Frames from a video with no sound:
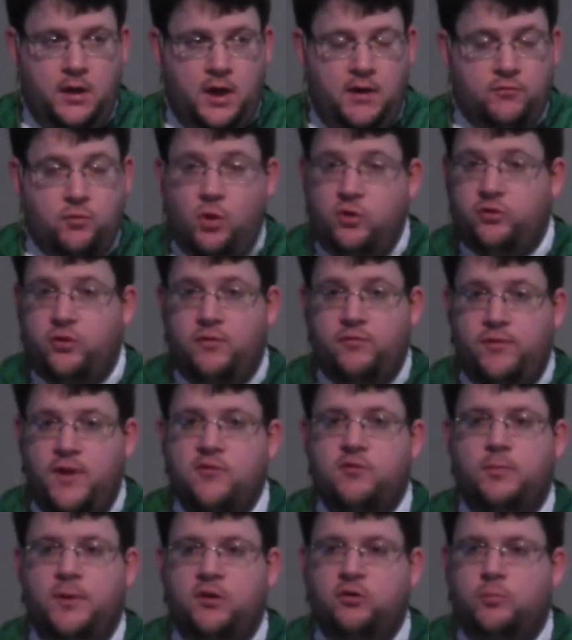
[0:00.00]
And of course, our
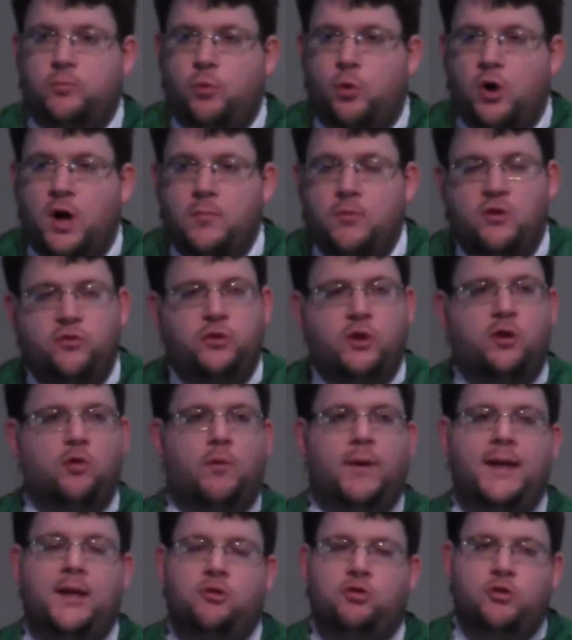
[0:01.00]
faith formation program does a
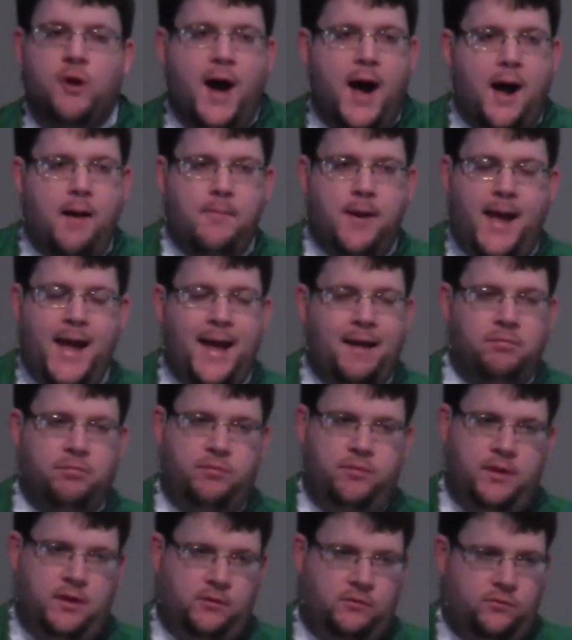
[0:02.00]
great job
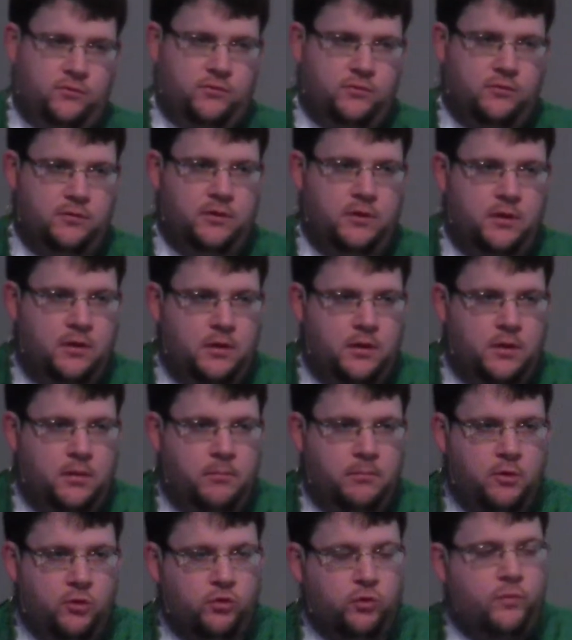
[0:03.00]
at this.
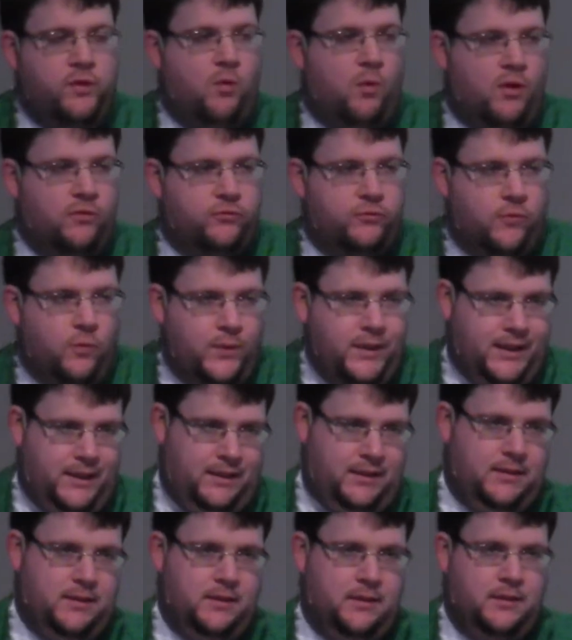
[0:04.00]
But it's only once a
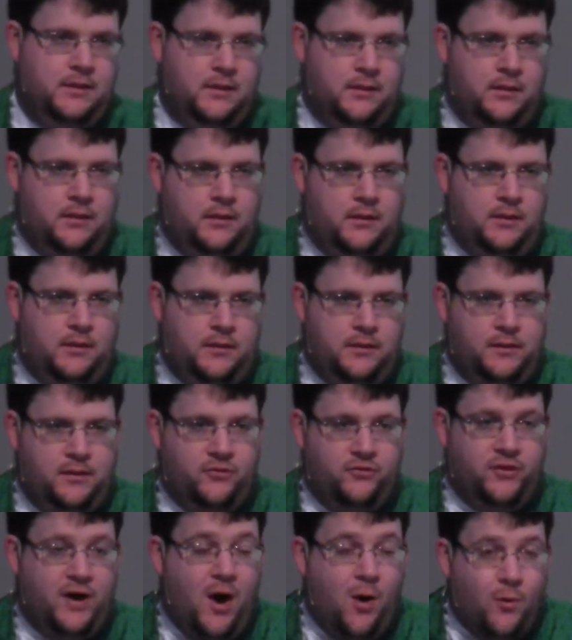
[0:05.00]
week.
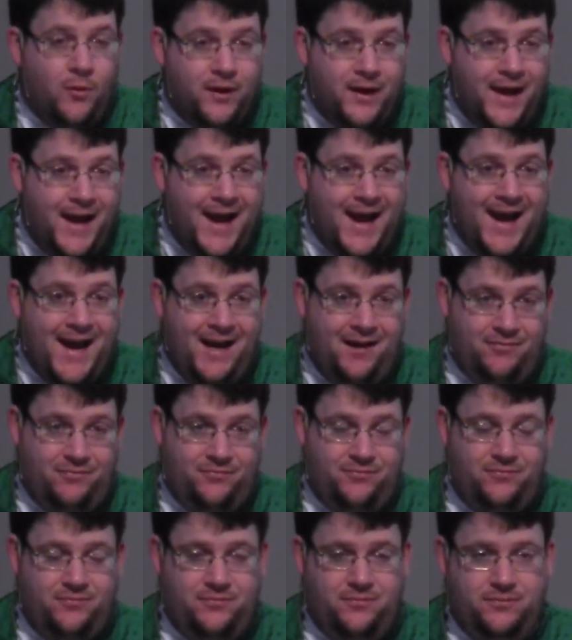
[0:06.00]
It's an hour and a
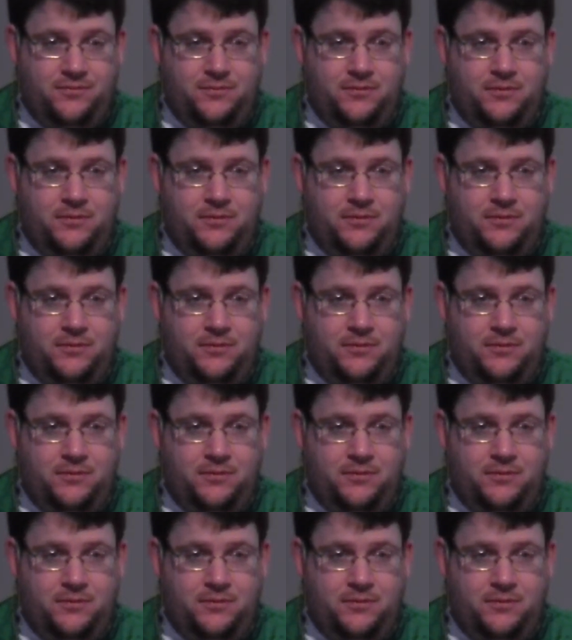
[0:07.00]
half.